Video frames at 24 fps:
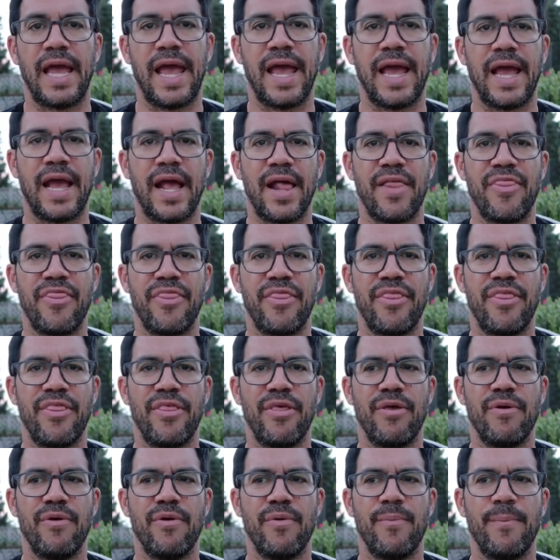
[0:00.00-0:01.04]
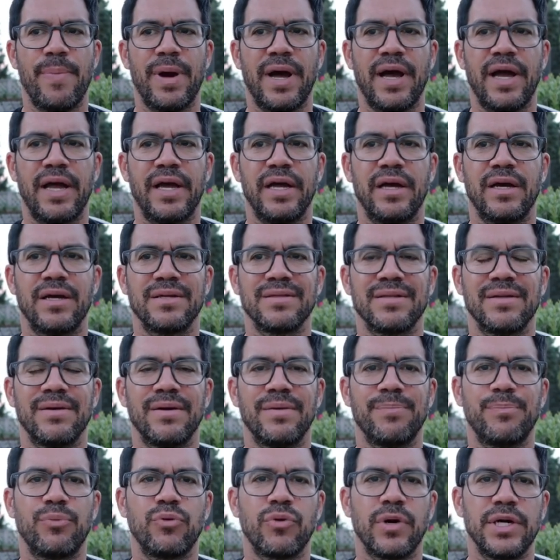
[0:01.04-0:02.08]
And by
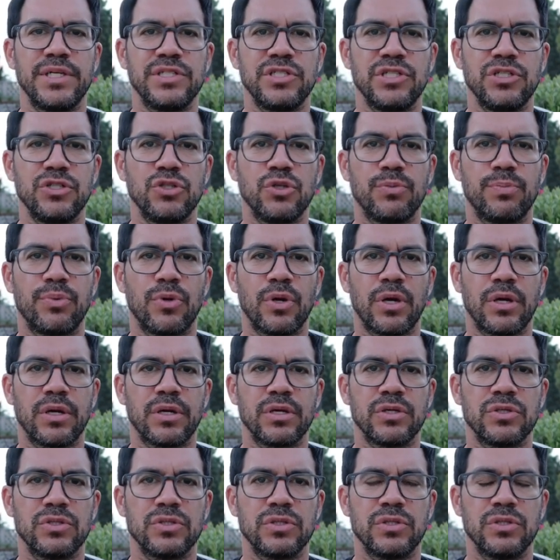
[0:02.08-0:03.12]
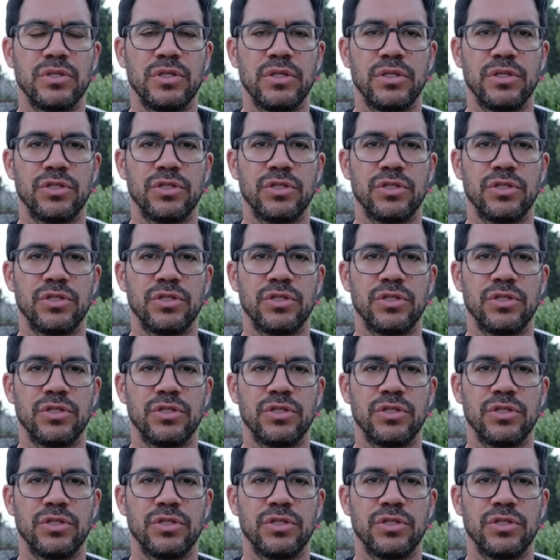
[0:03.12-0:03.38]
pricing your products